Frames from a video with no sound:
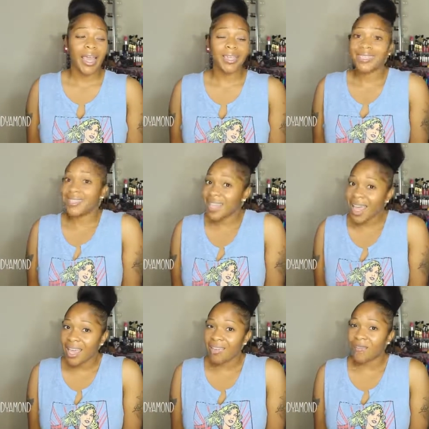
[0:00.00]
and it's
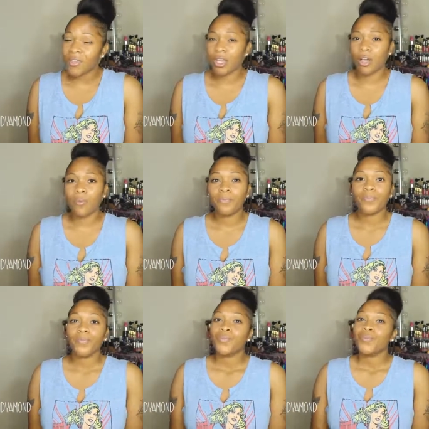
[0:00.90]
safe, you know.
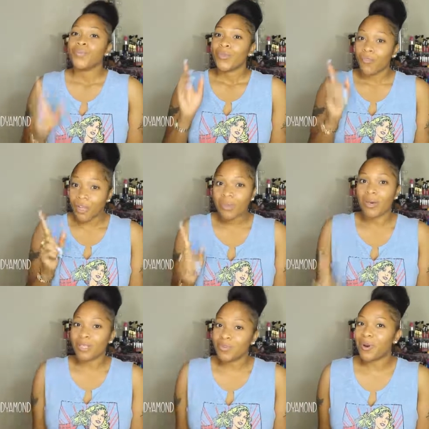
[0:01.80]
For the
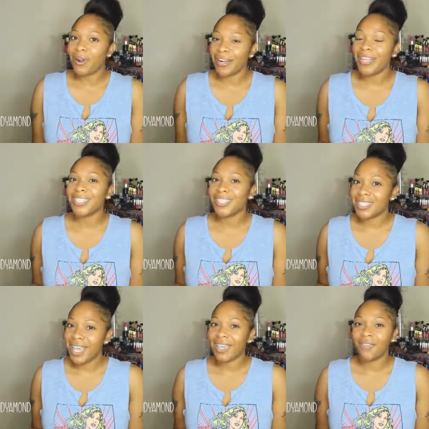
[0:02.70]
most part, it's
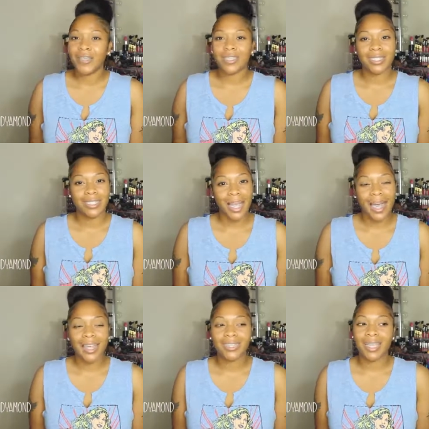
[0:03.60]
safe. It's
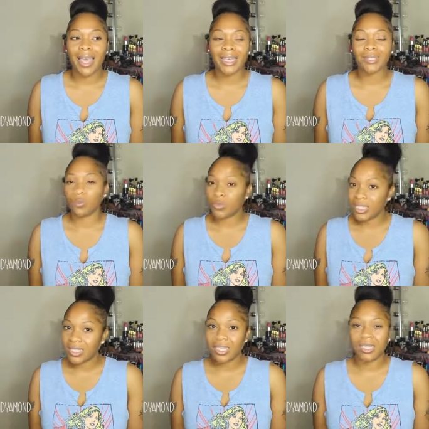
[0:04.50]
not as
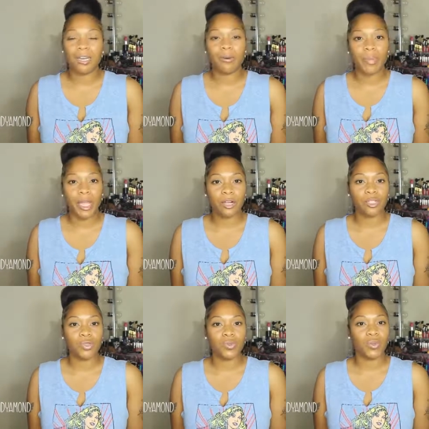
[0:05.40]
risky
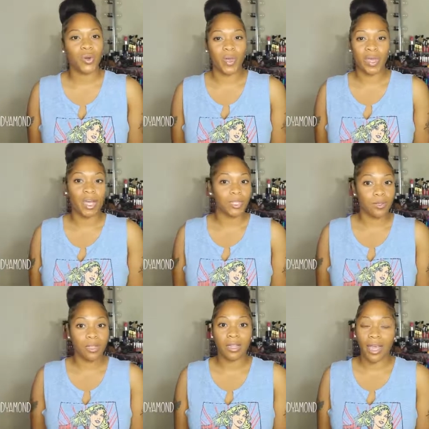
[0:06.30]
compared to going
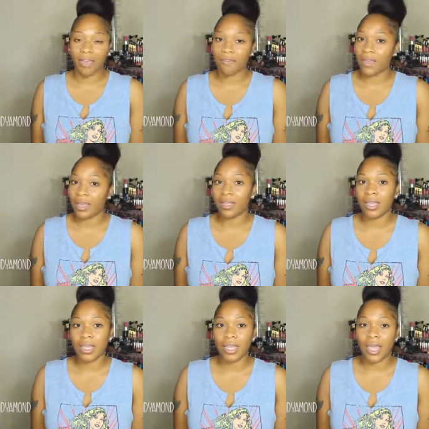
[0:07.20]
under the knife and
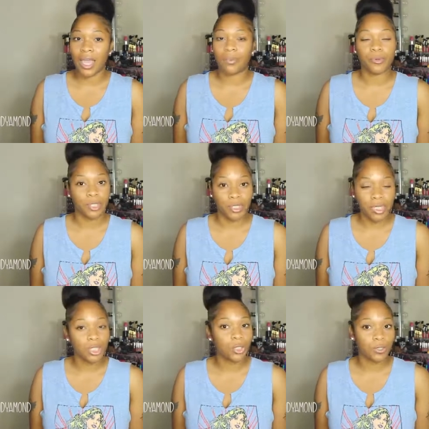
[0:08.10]
getting a
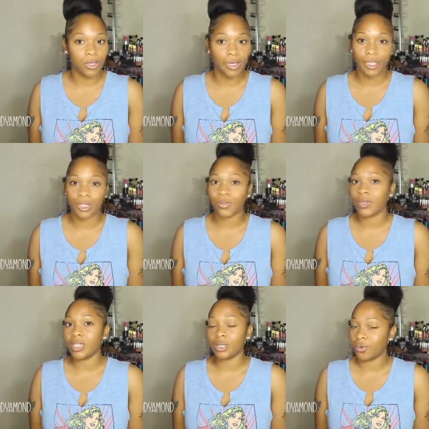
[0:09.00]
procedure done to
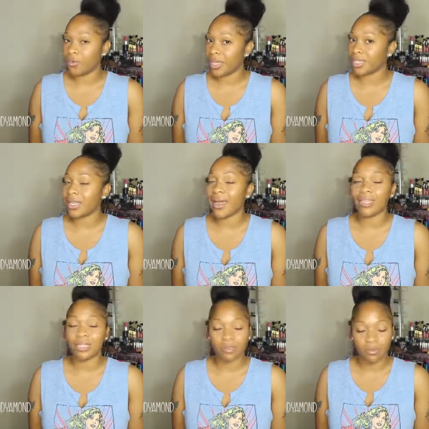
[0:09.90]
get your
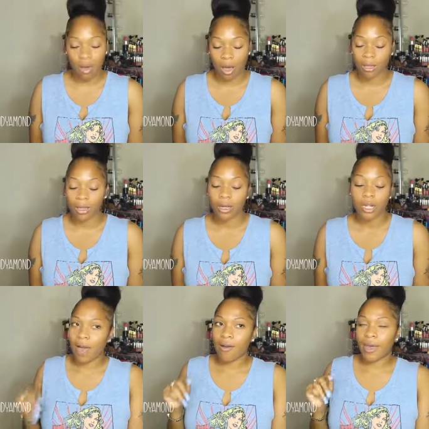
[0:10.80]
waistline smaller.
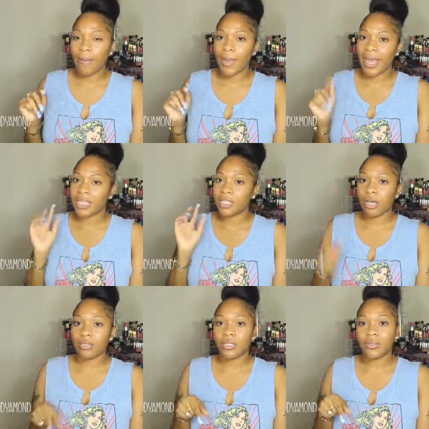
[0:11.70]
I'll come back and
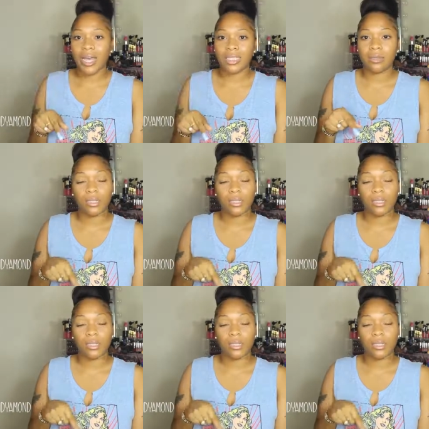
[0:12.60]
talk to you guys